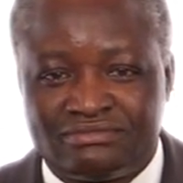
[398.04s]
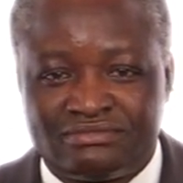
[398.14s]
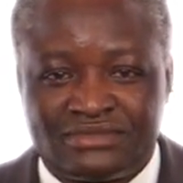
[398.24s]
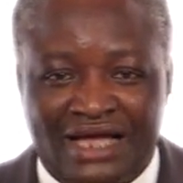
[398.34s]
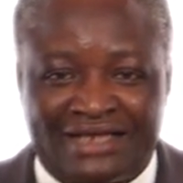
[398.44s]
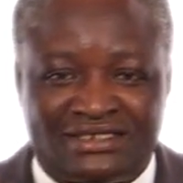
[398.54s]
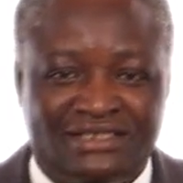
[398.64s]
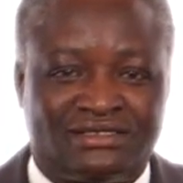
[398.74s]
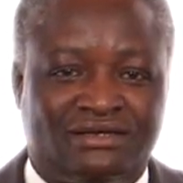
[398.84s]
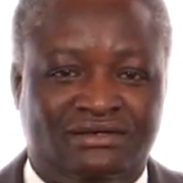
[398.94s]
For
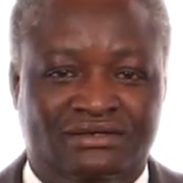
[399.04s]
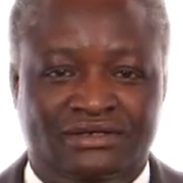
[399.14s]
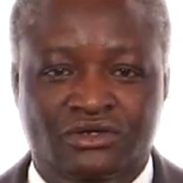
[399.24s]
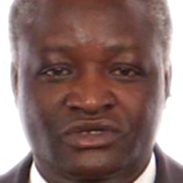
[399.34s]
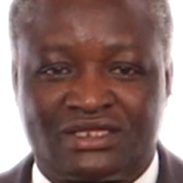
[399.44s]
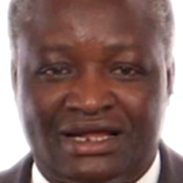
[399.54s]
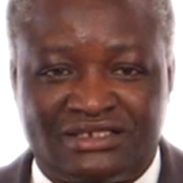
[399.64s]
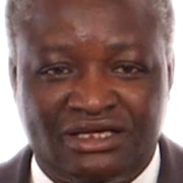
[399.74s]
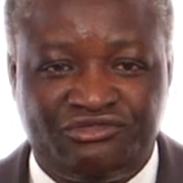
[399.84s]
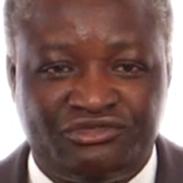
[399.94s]
instance, integrating
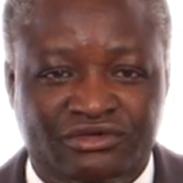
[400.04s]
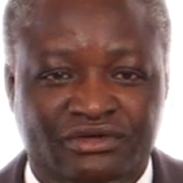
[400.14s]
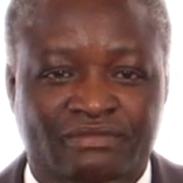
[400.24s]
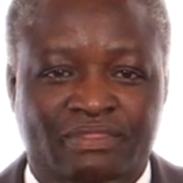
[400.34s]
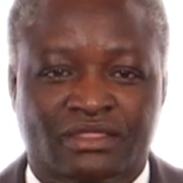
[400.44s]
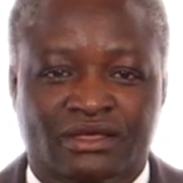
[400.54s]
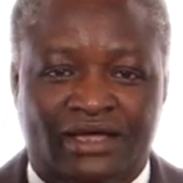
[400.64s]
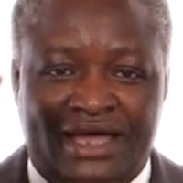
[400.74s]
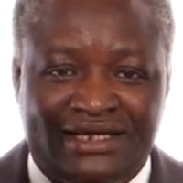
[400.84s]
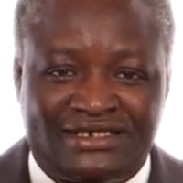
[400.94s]
biological
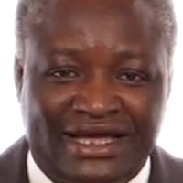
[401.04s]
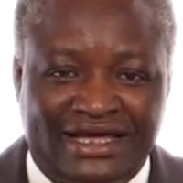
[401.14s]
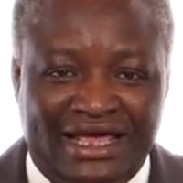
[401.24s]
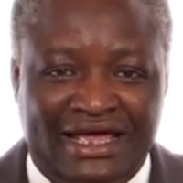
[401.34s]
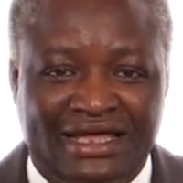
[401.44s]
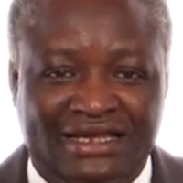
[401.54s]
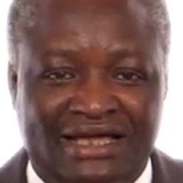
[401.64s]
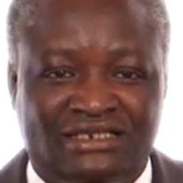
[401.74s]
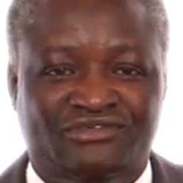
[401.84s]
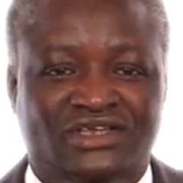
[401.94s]
diversity in the United
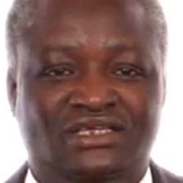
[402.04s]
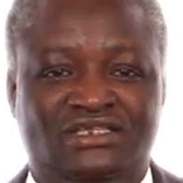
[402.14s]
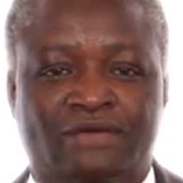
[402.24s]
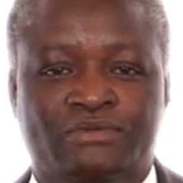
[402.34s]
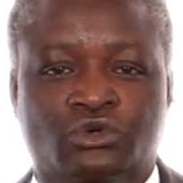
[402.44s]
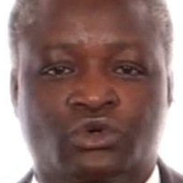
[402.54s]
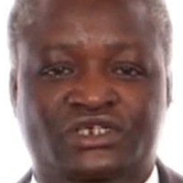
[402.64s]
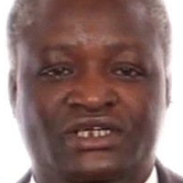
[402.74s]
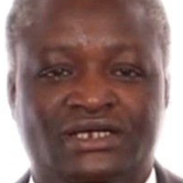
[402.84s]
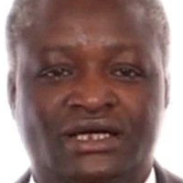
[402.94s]
Nations Development
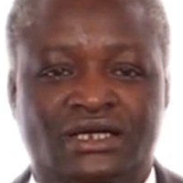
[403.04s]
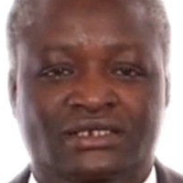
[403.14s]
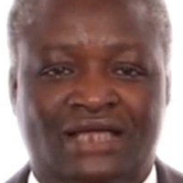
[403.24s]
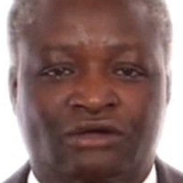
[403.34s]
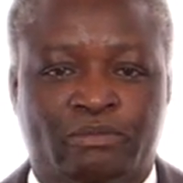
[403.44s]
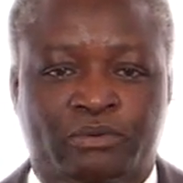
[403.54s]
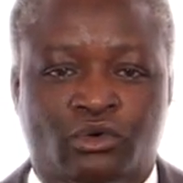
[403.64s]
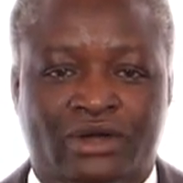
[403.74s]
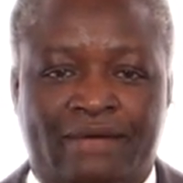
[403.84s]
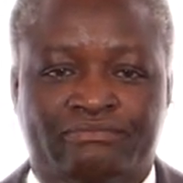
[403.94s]
Program and the
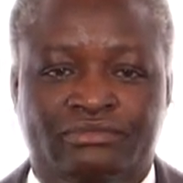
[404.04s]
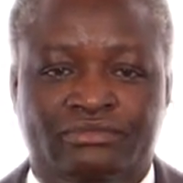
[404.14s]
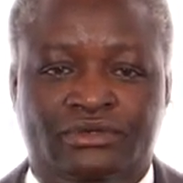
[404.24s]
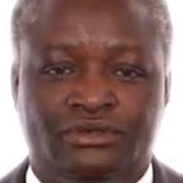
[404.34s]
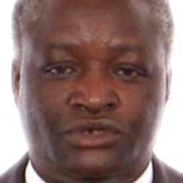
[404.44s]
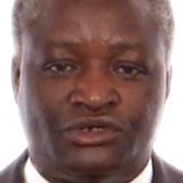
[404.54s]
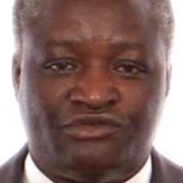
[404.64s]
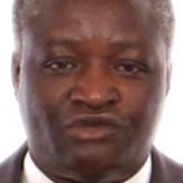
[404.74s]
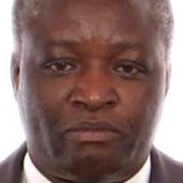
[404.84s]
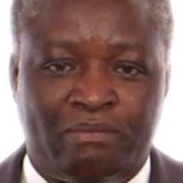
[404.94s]
Sustainable Development
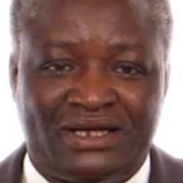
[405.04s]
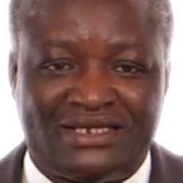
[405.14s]
Goals.